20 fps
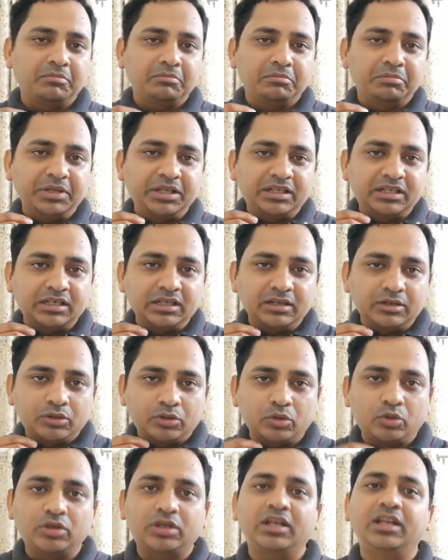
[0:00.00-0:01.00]
be
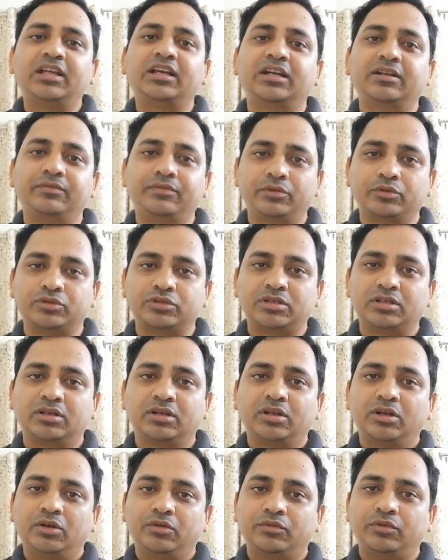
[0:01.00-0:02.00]
totally confused
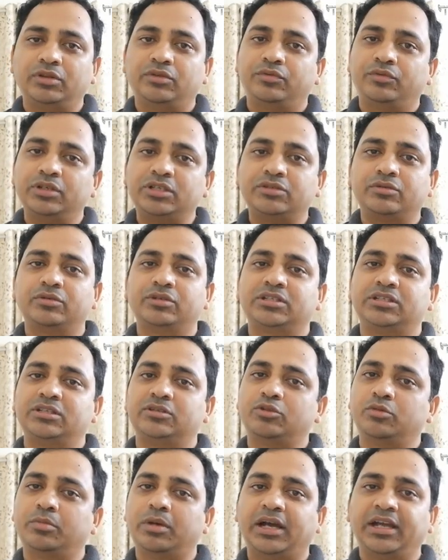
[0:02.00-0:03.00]
with which hosting
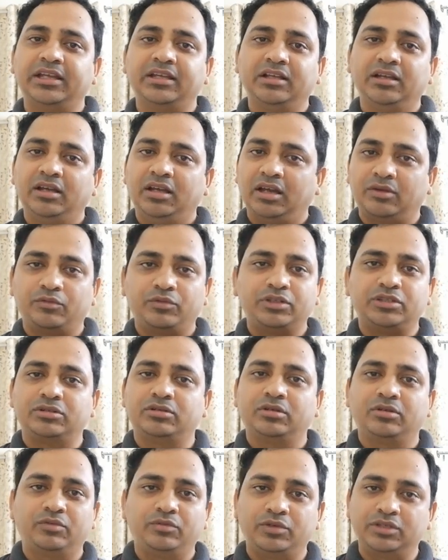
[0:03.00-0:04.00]
to buy and
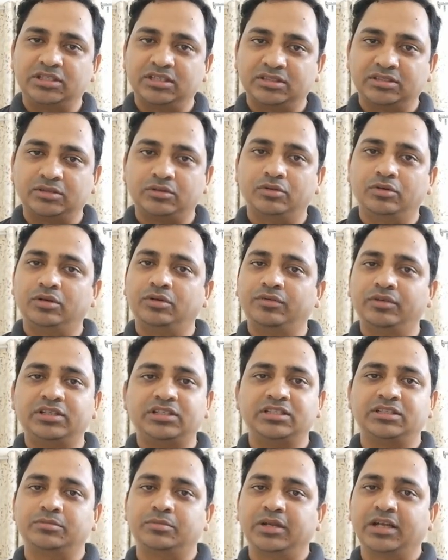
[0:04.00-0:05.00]
which is good, which
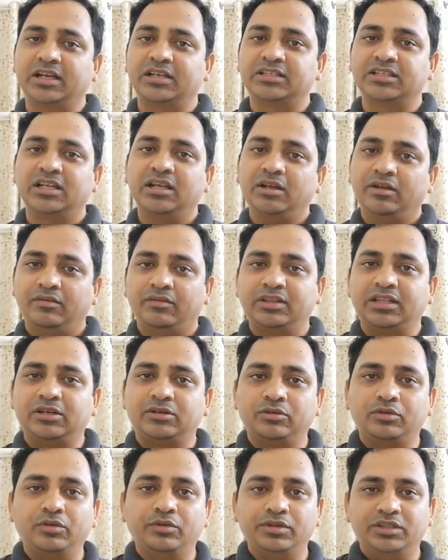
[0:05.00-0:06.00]
is best, whether
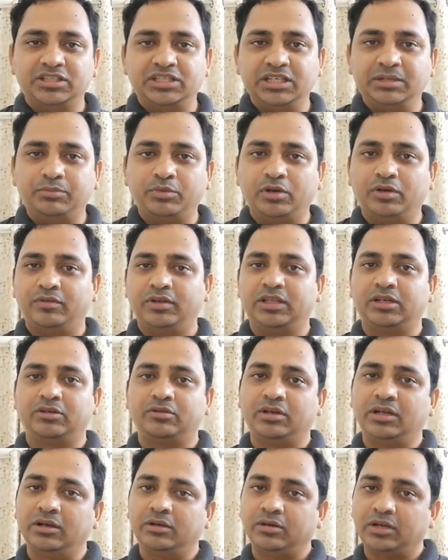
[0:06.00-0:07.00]
to go with cheap one, whether to
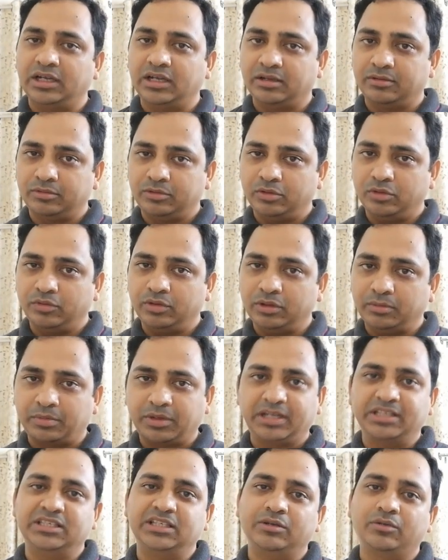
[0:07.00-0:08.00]
go with
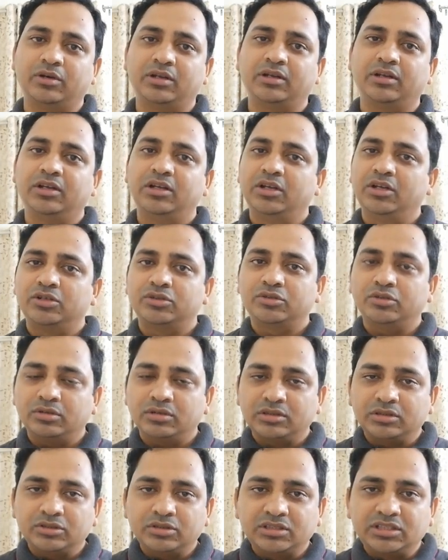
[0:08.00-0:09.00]
pricey one.
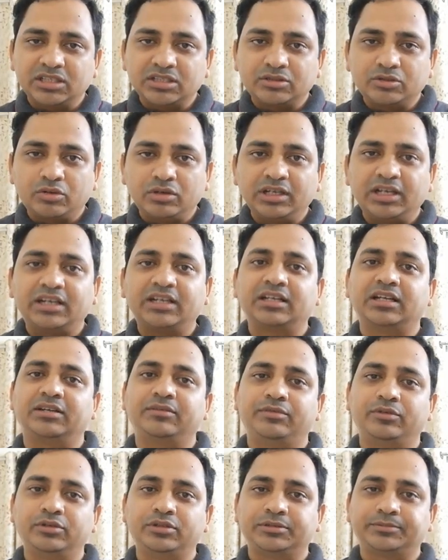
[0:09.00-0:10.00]
So just don't get
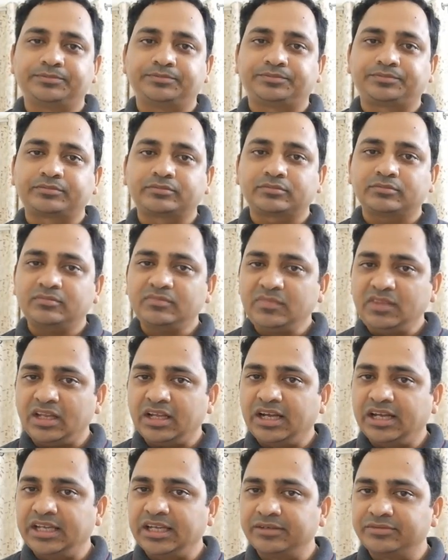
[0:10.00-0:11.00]
confused.
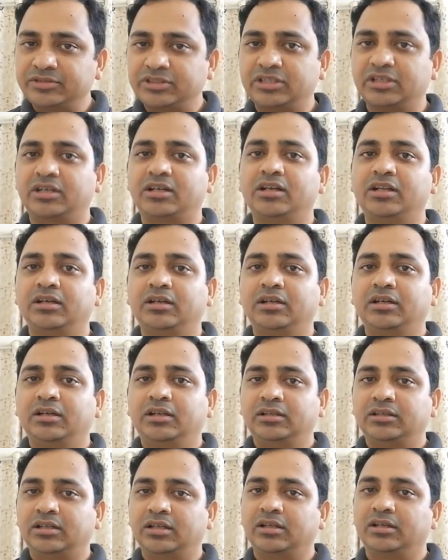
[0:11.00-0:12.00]
I have shared
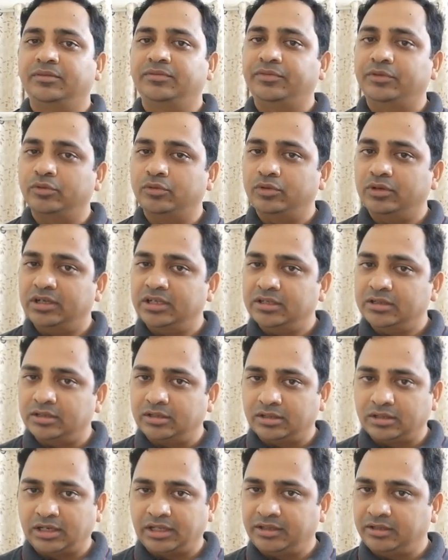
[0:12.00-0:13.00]
the few
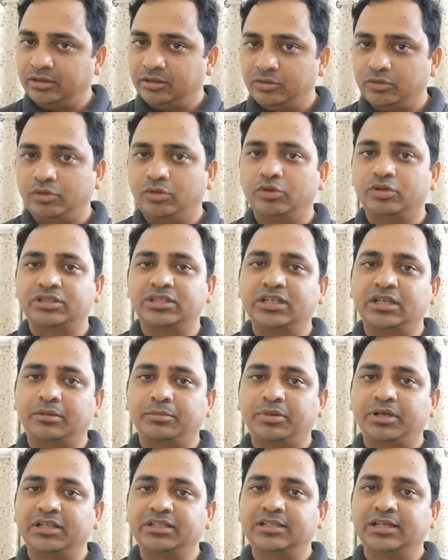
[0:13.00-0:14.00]
good hosting
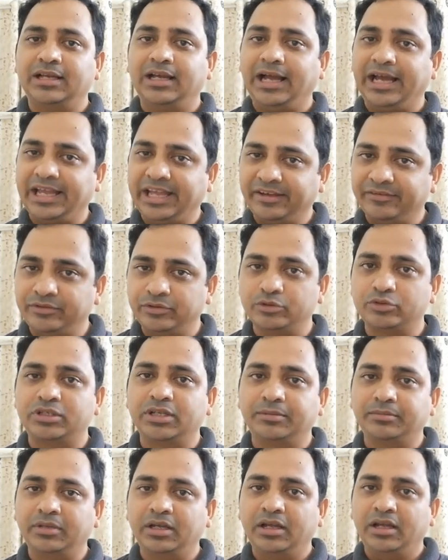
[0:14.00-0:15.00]
companies. I have used
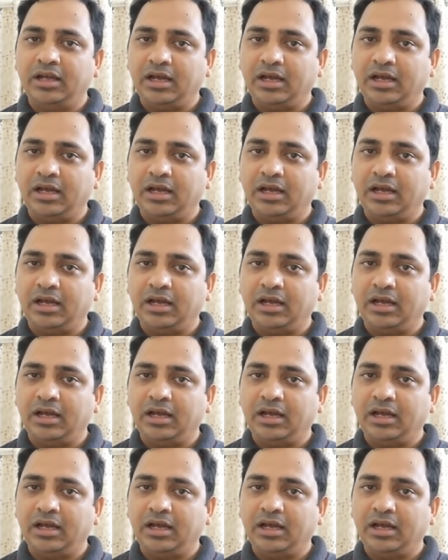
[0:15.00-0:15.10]
them